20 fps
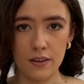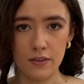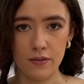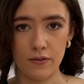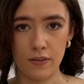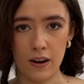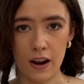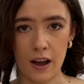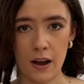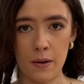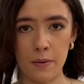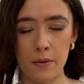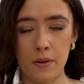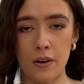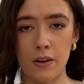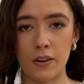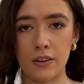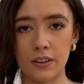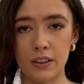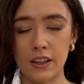flower
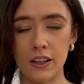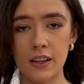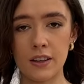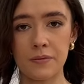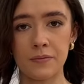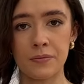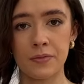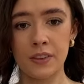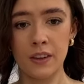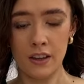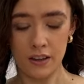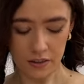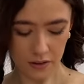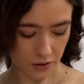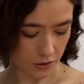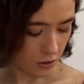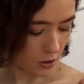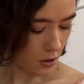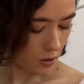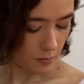on it. The
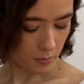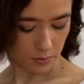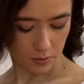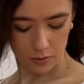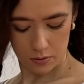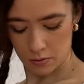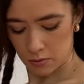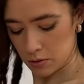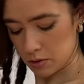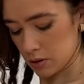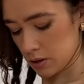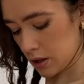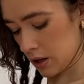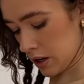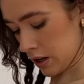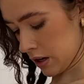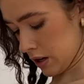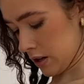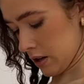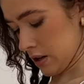top
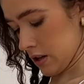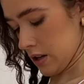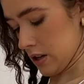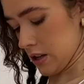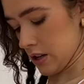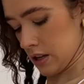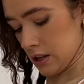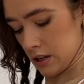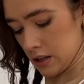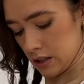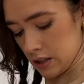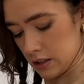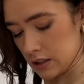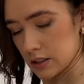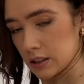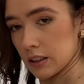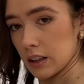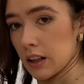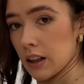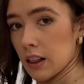also
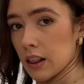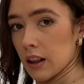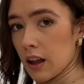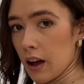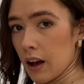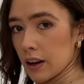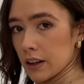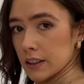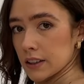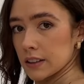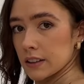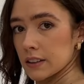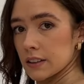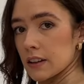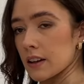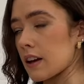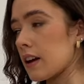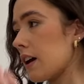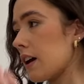is lined,